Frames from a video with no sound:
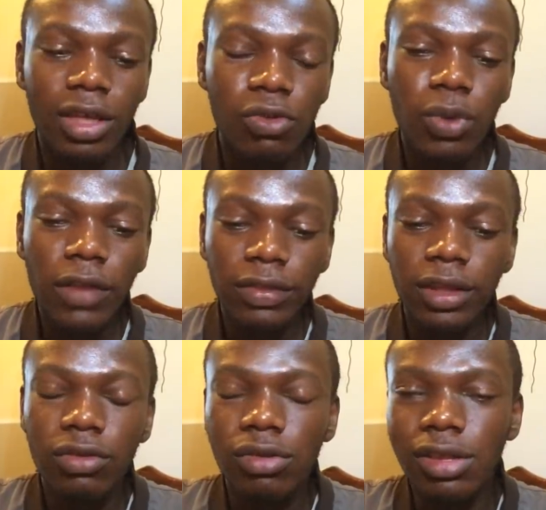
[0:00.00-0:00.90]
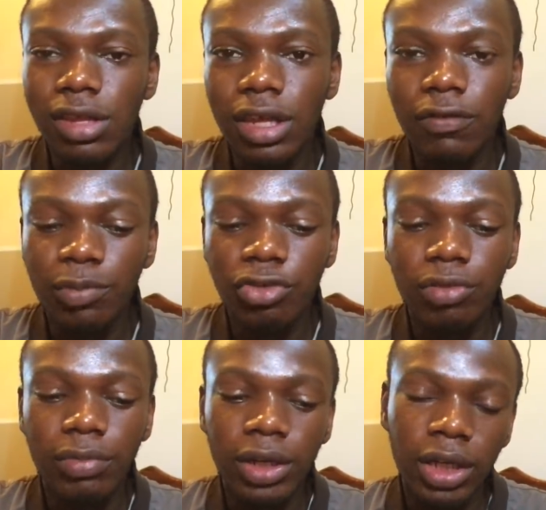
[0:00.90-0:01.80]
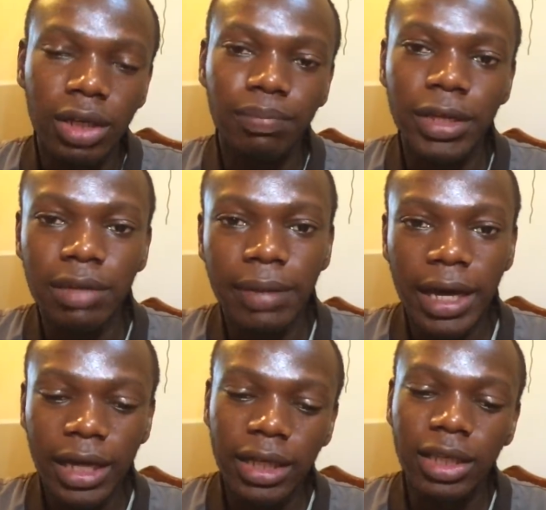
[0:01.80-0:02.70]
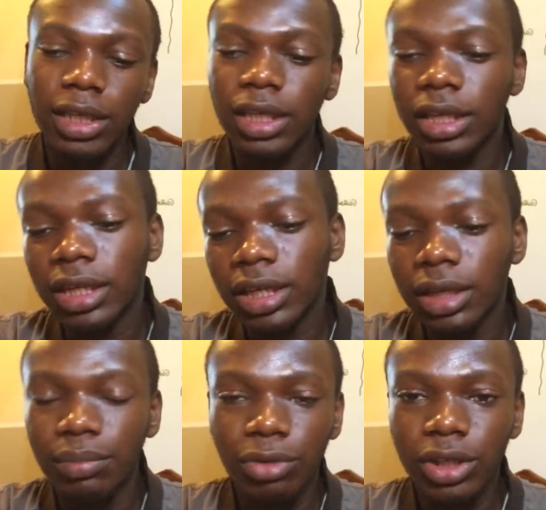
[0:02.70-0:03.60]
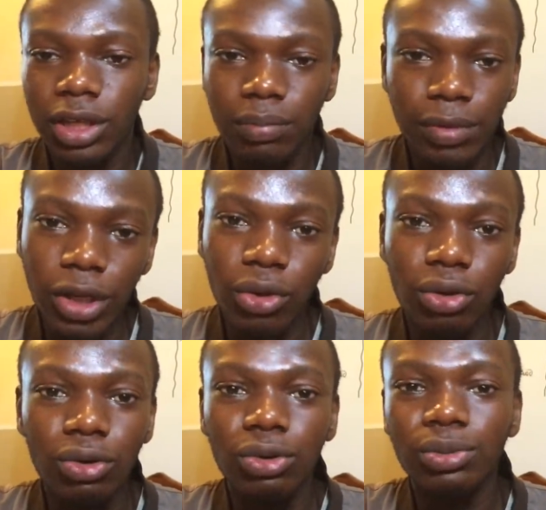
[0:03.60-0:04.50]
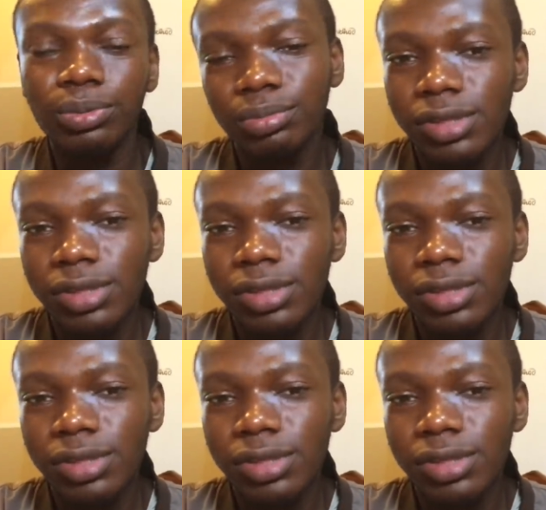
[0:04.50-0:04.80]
It's one thing to save, put your money in a piggy bank, under the pillow,